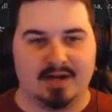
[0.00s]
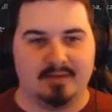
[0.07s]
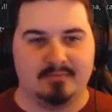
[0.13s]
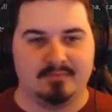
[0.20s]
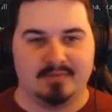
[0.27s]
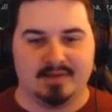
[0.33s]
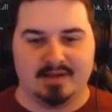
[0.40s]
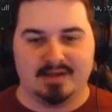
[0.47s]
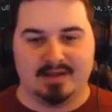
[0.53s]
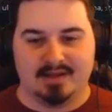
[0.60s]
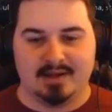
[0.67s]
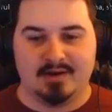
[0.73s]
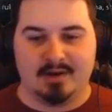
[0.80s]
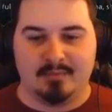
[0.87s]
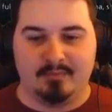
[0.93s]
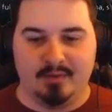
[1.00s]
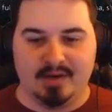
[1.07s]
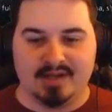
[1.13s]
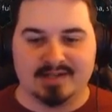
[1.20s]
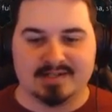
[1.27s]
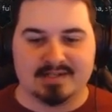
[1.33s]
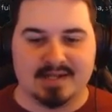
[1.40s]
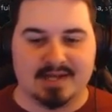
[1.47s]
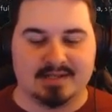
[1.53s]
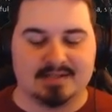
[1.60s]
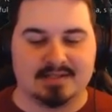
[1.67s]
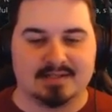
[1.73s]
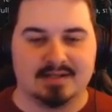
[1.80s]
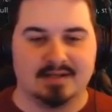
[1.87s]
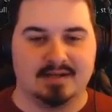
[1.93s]
I'm pretty
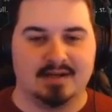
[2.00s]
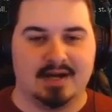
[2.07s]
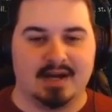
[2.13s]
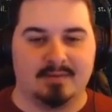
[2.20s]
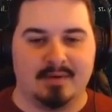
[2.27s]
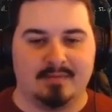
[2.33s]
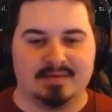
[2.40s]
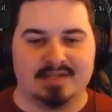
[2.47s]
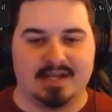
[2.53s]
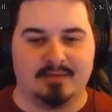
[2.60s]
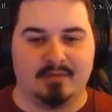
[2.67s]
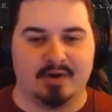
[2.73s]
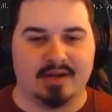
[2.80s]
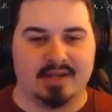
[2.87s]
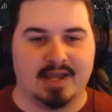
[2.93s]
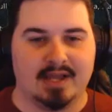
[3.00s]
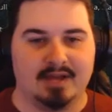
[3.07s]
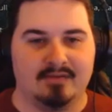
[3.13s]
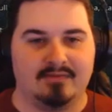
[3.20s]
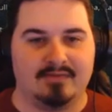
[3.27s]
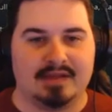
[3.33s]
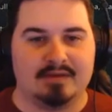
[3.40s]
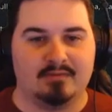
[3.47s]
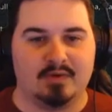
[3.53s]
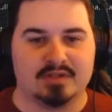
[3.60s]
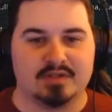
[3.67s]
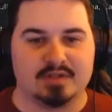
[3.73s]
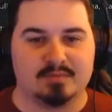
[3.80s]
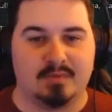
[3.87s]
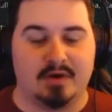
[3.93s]
content. I can probably take him on again if he
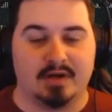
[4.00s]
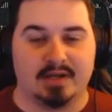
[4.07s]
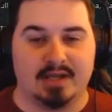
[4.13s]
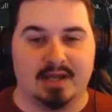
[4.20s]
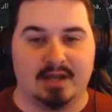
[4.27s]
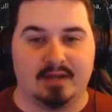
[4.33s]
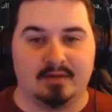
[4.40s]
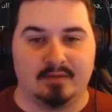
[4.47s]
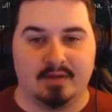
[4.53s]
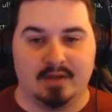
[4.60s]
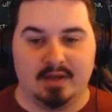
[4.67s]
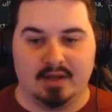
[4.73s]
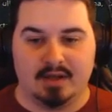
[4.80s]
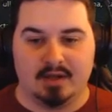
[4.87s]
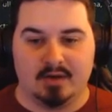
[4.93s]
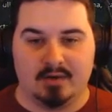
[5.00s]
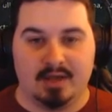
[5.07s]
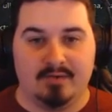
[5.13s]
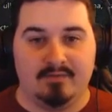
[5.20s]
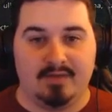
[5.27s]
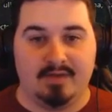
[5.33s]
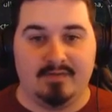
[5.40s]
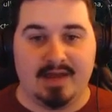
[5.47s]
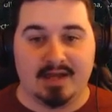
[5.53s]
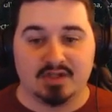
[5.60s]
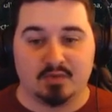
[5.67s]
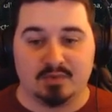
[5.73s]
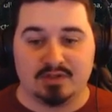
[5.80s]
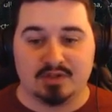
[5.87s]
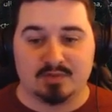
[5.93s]
wants to spawn again. You know, if he
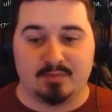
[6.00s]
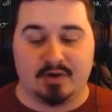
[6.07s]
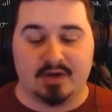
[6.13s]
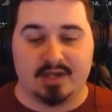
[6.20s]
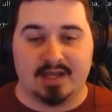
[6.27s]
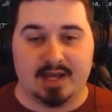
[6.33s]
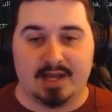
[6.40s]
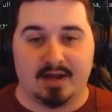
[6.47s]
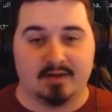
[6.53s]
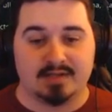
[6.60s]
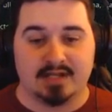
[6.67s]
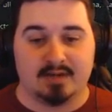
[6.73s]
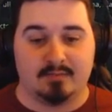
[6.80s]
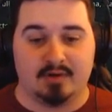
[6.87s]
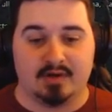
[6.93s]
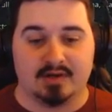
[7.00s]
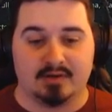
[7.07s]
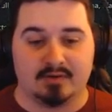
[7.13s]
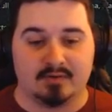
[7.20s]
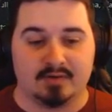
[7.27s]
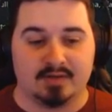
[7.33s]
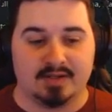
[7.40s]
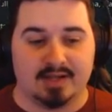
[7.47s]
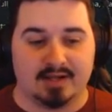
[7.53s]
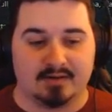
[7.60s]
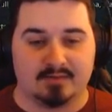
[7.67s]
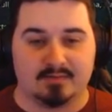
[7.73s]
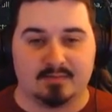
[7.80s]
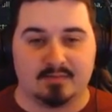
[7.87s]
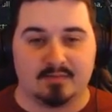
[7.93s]
actually wants to spawn again, I'll take him on like
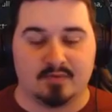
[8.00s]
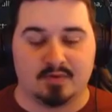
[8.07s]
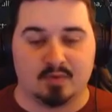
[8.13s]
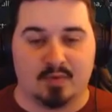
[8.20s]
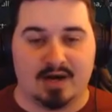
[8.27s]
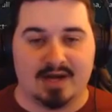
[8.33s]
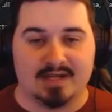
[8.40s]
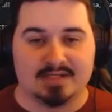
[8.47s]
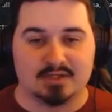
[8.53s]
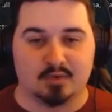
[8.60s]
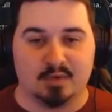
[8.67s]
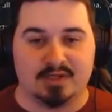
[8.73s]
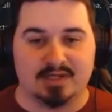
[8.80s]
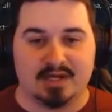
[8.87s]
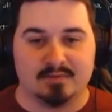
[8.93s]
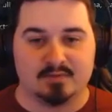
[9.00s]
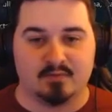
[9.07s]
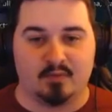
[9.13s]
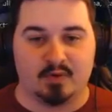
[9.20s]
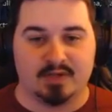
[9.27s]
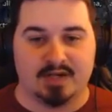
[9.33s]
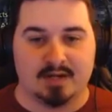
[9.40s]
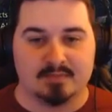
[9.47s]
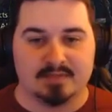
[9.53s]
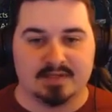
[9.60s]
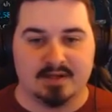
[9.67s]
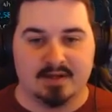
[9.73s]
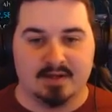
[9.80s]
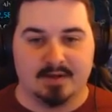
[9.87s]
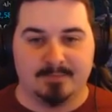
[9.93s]
twice, 3 times, 4 times.
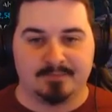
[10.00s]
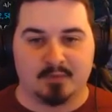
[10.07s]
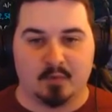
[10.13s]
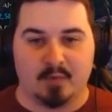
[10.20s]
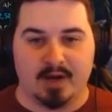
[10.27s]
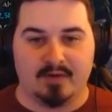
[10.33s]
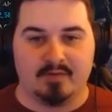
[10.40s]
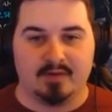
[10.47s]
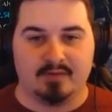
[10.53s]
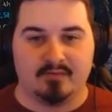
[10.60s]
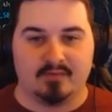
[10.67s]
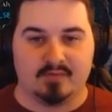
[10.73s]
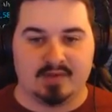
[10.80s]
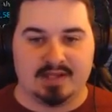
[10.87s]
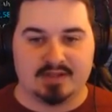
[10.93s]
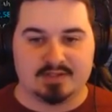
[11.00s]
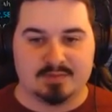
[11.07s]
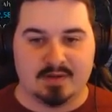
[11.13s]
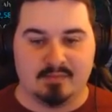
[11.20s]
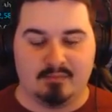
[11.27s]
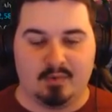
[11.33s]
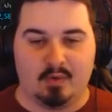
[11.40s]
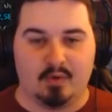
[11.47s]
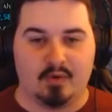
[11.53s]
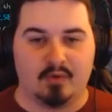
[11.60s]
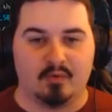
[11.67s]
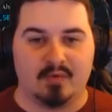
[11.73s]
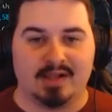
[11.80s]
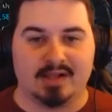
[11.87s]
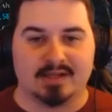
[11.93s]
Whatever yields me more
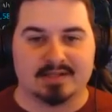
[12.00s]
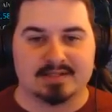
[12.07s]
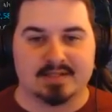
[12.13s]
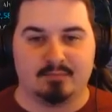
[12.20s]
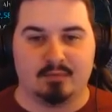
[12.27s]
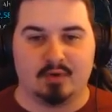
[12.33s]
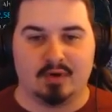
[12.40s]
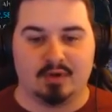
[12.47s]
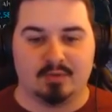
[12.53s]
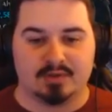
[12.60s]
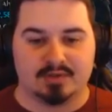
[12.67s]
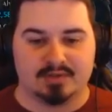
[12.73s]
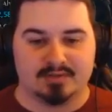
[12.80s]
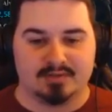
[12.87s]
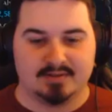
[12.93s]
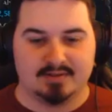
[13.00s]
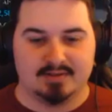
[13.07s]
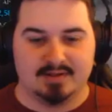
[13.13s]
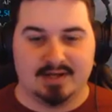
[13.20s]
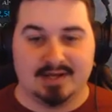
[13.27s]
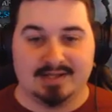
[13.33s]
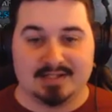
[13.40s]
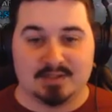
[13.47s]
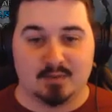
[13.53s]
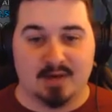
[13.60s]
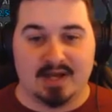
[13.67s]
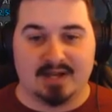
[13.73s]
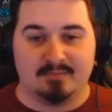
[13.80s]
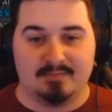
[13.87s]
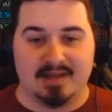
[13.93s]
relics and more loot. And this
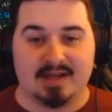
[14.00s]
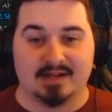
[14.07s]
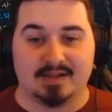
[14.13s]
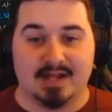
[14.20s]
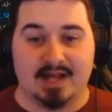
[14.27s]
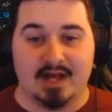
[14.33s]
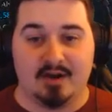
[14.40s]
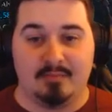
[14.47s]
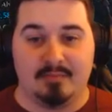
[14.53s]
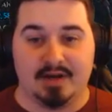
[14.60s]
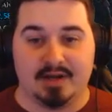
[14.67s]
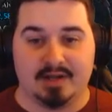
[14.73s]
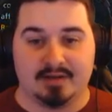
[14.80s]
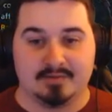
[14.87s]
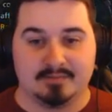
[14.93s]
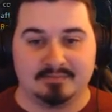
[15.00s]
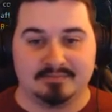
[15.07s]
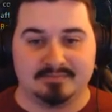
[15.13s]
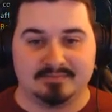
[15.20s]
way I can make a lot of money.